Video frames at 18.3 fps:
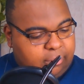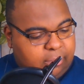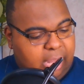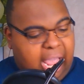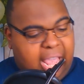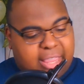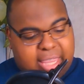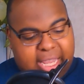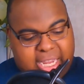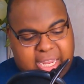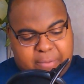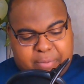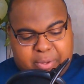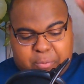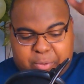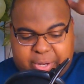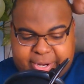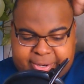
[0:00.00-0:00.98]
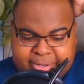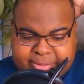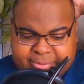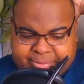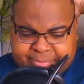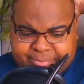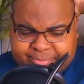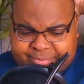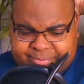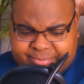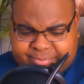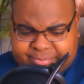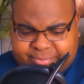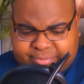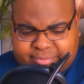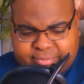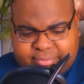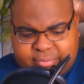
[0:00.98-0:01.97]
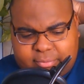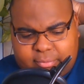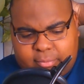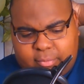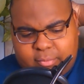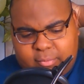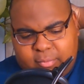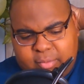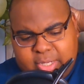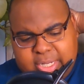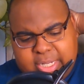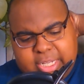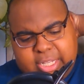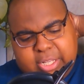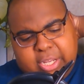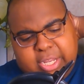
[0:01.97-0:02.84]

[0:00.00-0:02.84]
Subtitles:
I think it'd be weird. You know,